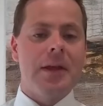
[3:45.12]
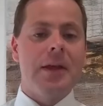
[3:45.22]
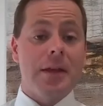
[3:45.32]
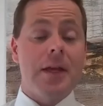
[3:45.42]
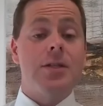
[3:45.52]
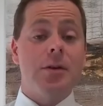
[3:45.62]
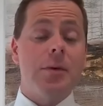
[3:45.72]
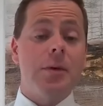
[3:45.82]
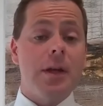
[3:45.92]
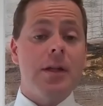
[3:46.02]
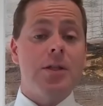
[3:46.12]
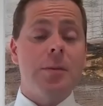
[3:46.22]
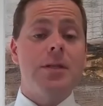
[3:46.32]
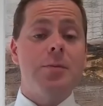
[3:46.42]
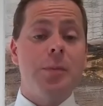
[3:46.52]
Yeah, so
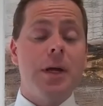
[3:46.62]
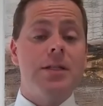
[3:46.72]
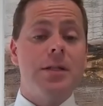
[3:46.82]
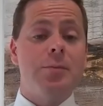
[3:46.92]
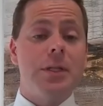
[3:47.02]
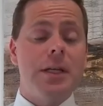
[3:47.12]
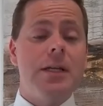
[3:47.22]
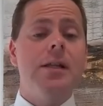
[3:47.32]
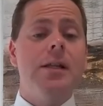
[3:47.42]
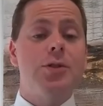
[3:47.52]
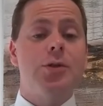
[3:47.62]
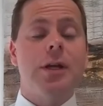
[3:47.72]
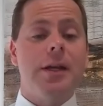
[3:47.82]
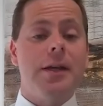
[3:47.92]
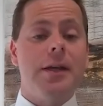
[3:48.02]
insomnia it's a particularly
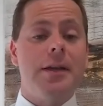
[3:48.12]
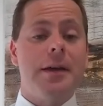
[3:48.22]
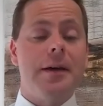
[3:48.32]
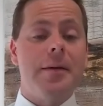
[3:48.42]
tricky